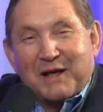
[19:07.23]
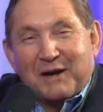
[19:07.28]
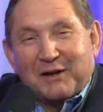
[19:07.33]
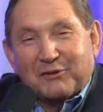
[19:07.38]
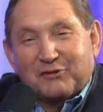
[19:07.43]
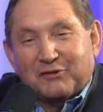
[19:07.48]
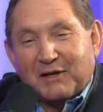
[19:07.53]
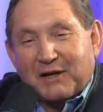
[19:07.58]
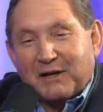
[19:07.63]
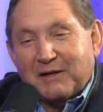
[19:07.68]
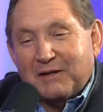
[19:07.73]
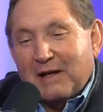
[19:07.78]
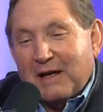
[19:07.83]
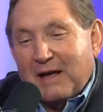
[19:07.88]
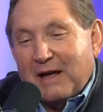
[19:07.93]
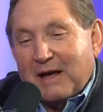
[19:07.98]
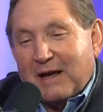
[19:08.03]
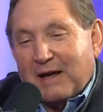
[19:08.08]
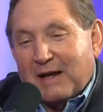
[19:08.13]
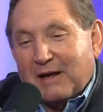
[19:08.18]
said,
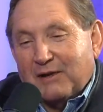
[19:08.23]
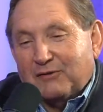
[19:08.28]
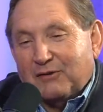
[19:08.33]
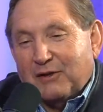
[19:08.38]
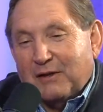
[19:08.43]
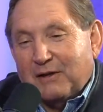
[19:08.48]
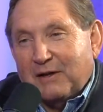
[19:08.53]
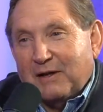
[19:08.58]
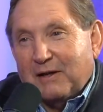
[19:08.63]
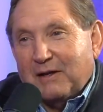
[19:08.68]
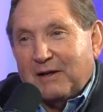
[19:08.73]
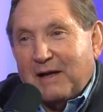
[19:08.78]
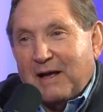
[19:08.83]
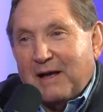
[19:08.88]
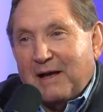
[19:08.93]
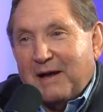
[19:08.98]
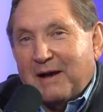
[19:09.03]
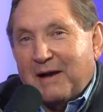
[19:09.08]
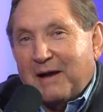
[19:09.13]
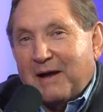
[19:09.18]

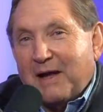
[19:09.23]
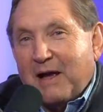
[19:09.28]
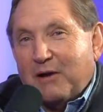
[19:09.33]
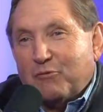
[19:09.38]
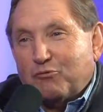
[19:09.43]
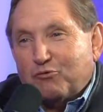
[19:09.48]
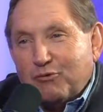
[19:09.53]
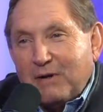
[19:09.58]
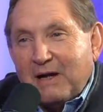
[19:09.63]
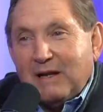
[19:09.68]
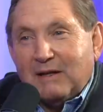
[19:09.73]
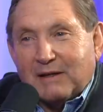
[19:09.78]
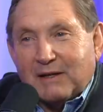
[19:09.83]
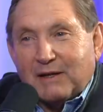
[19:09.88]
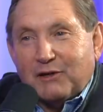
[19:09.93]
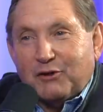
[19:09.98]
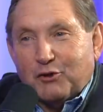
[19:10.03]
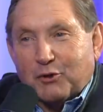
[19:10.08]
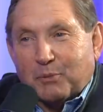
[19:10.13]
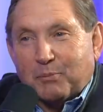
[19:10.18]
and really
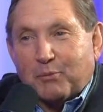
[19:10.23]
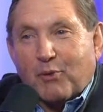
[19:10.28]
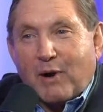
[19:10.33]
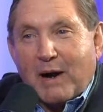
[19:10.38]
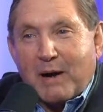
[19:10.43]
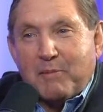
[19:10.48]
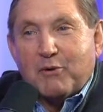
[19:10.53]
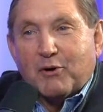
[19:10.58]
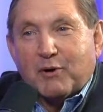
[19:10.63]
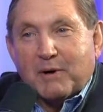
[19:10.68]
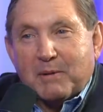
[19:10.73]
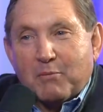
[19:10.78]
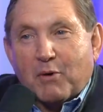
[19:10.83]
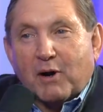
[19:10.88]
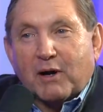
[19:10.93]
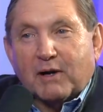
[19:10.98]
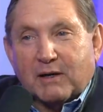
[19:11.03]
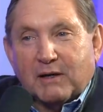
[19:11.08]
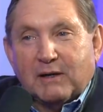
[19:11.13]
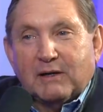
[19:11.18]
your primary
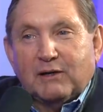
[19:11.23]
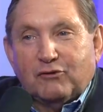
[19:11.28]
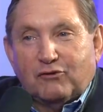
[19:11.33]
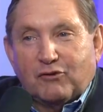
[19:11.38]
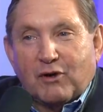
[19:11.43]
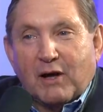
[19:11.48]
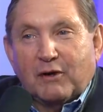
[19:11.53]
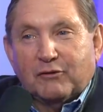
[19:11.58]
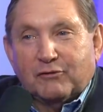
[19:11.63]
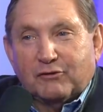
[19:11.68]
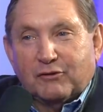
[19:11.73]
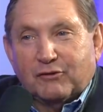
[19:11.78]
marketing challenge